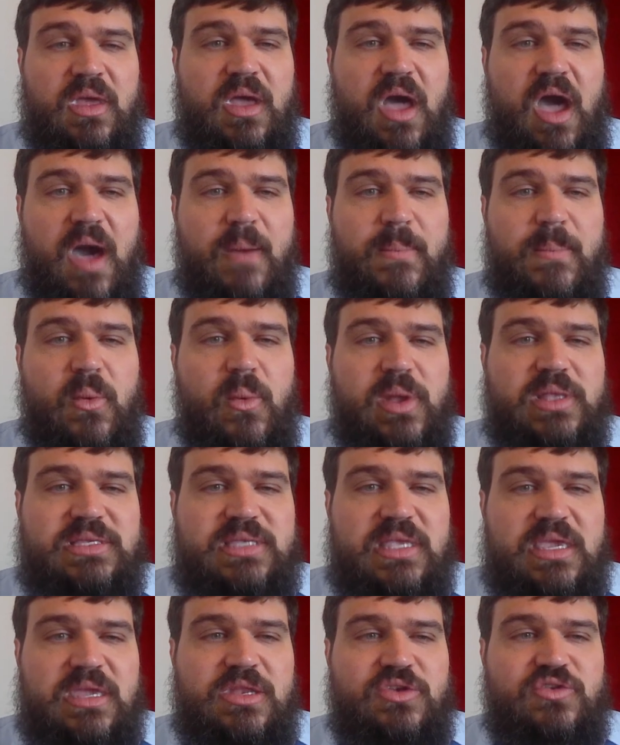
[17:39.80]
But what's
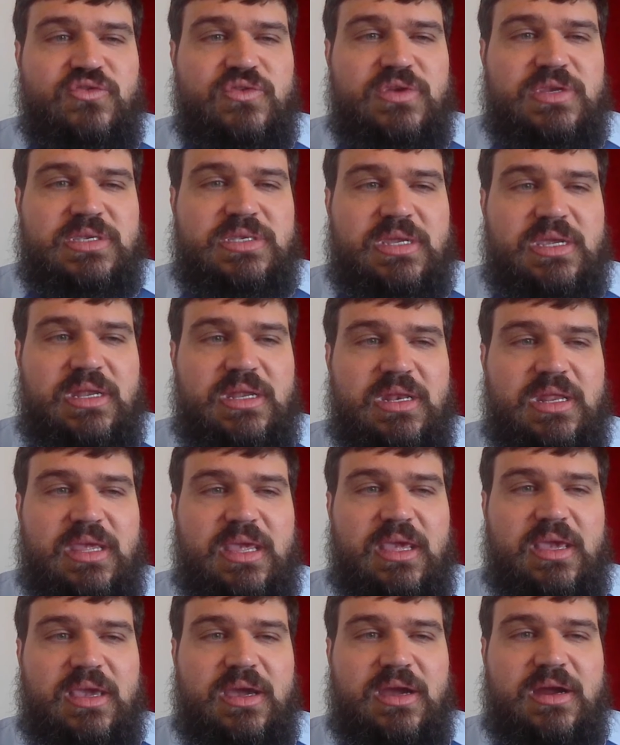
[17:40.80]
interesting
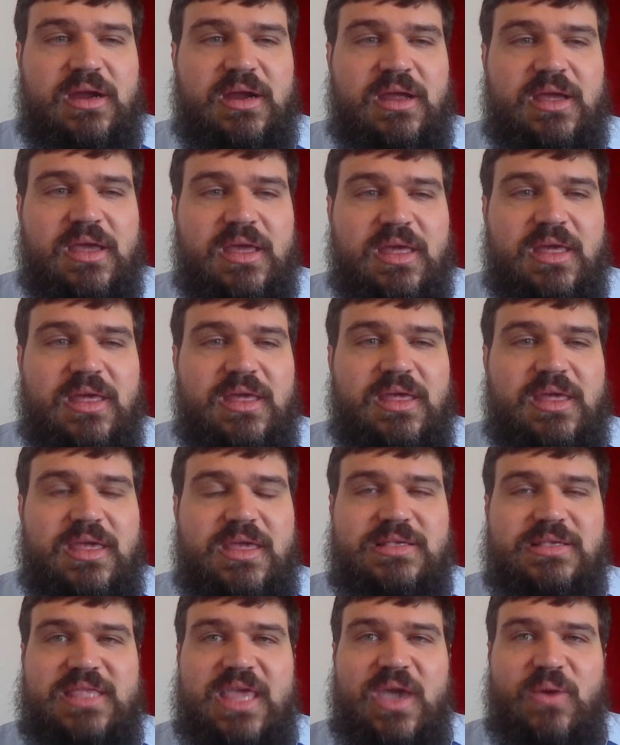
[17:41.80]
here
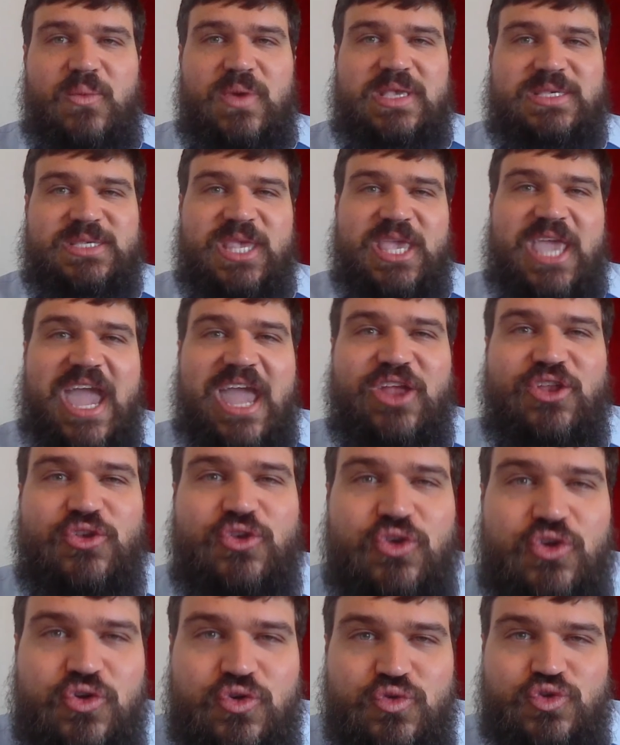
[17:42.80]
is that we see a
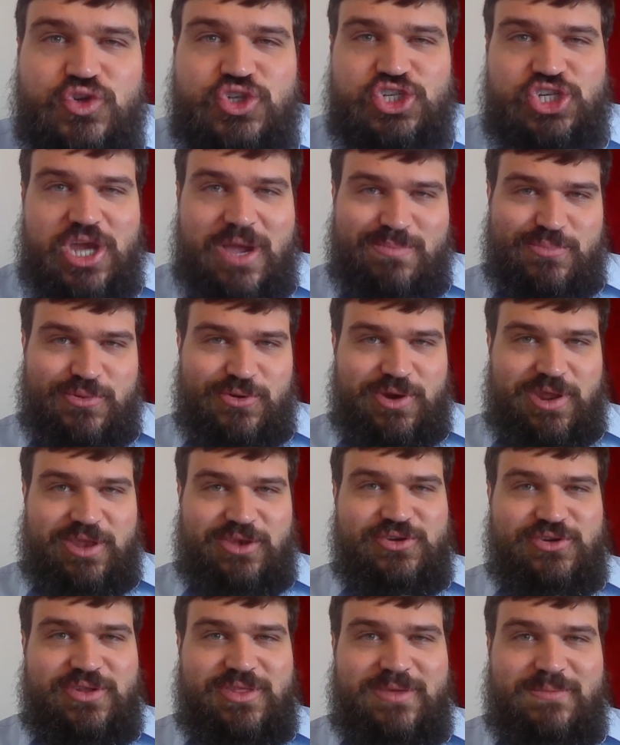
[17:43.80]
new shepherd
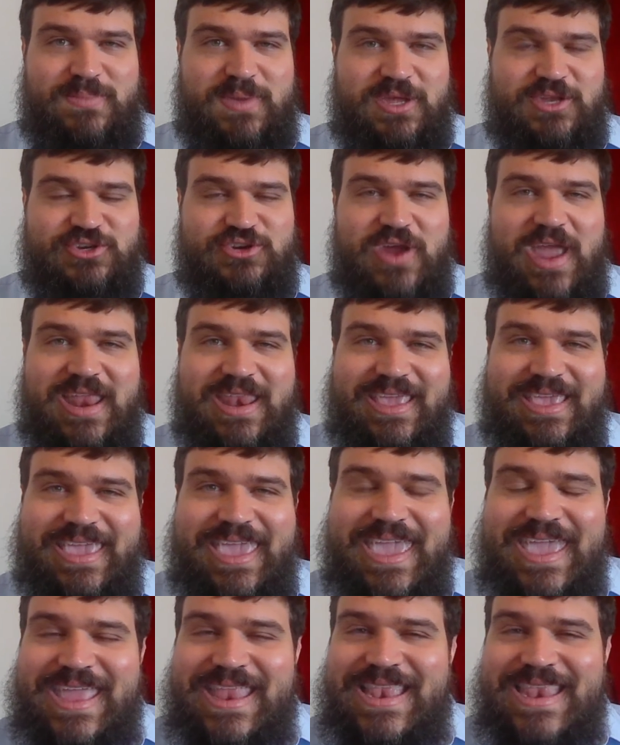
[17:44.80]
enter the picture. And
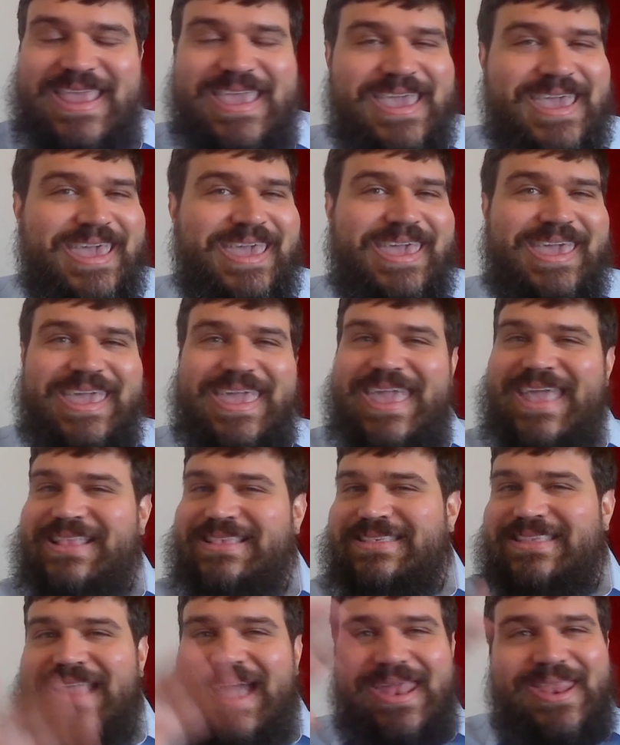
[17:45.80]
again,
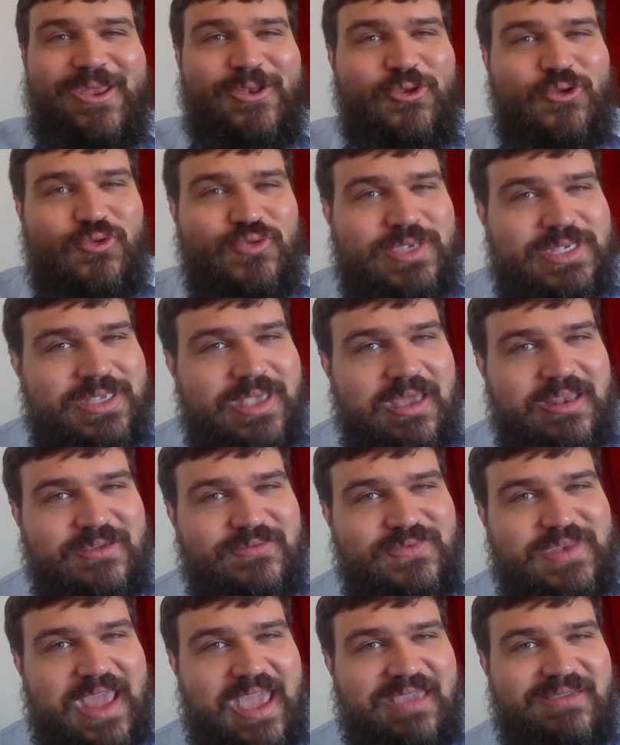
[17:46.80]
it's not a new son
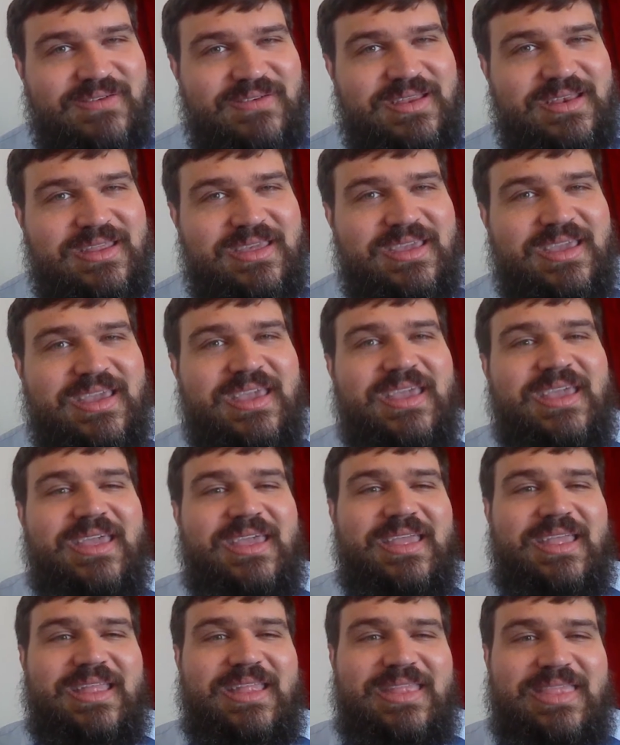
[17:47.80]
of David.
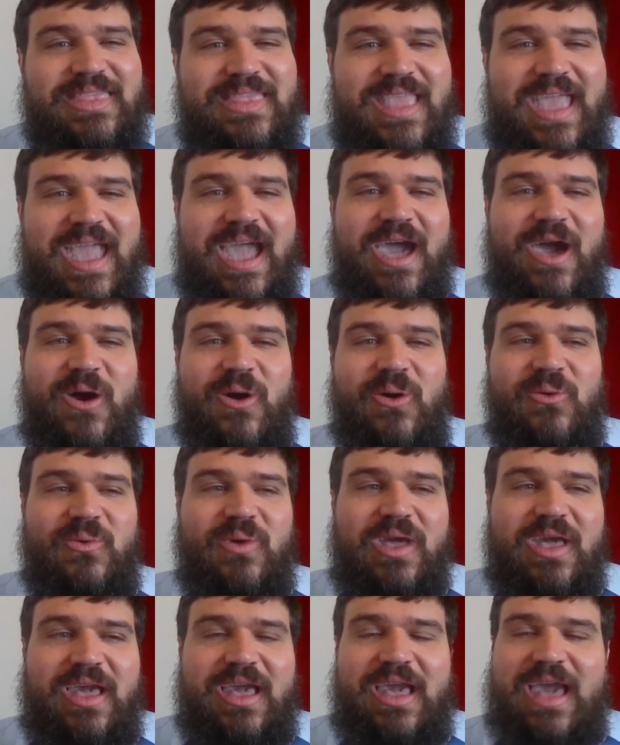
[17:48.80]

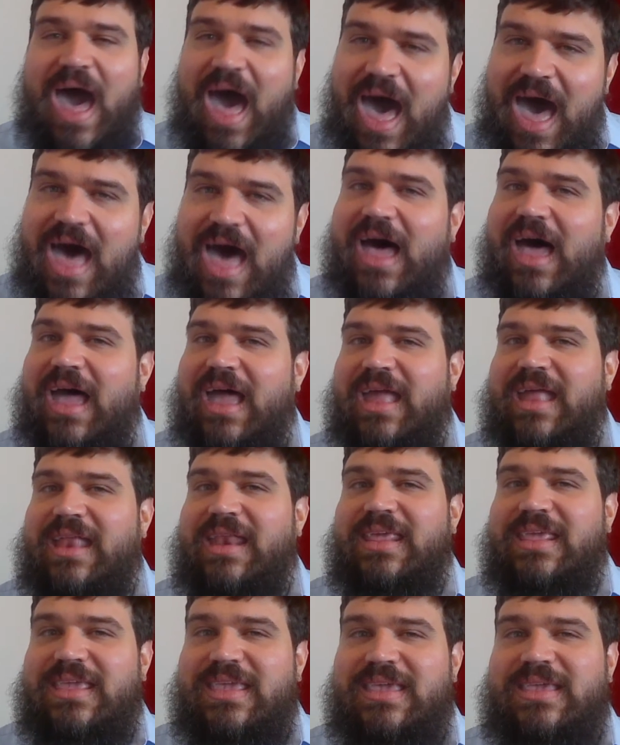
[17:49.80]
Now God
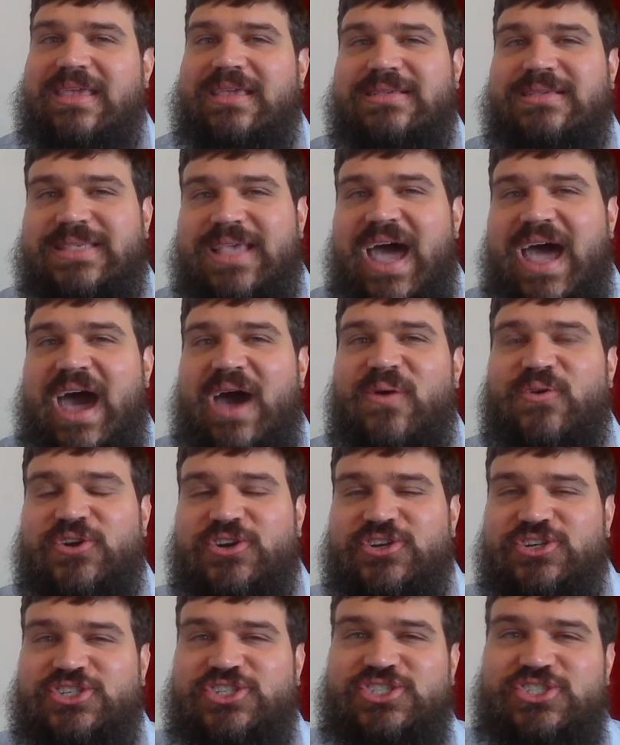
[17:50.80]
is our
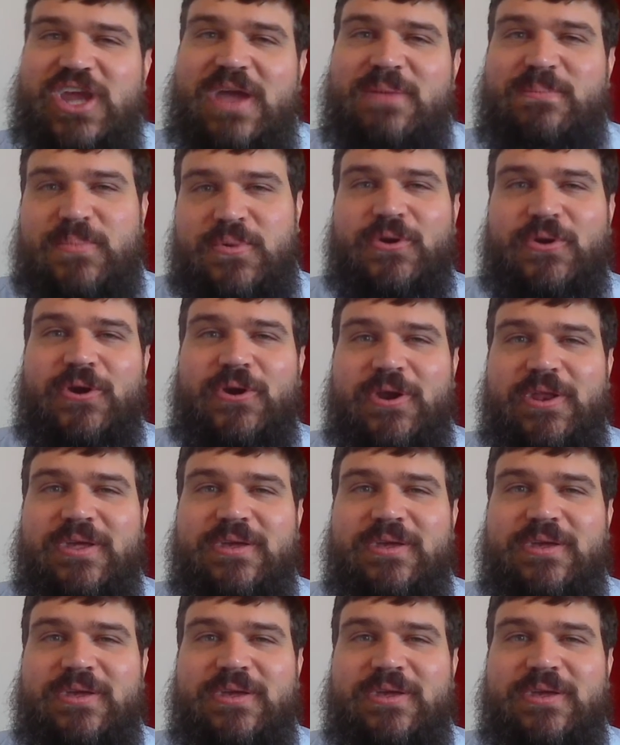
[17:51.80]
shepherd.